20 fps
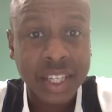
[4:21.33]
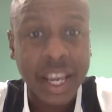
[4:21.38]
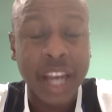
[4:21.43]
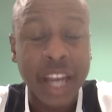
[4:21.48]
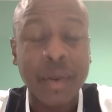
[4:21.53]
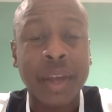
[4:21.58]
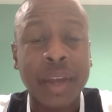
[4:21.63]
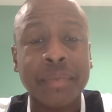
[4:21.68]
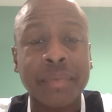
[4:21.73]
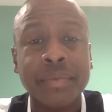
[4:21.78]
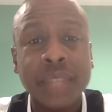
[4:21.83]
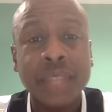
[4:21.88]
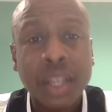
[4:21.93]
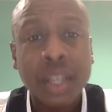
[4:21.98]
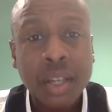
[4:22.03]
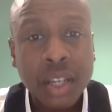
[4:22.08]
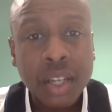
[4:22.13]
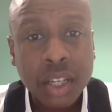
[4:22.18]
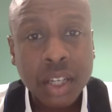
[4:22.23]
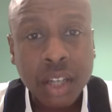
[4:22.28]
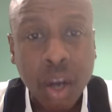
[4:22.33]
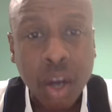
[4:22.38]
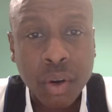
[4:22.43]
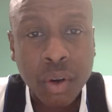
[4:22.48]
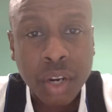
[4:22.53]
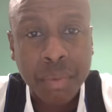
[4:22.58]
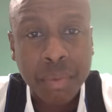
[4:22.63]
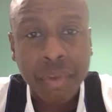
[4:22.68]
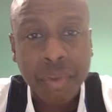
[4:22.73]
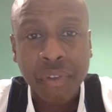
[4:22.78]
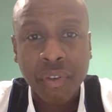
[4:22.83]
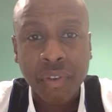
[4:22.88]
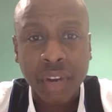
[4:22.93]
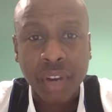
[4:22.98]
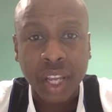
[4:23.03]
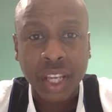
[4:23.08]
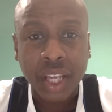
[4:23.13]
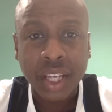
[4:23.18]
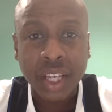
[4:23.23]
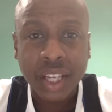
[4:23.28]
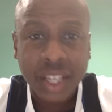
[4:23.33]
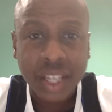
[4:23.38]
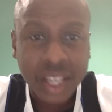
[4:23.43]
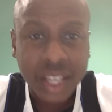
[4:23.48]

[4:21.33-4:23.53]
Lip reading: Anyway, goal number 3.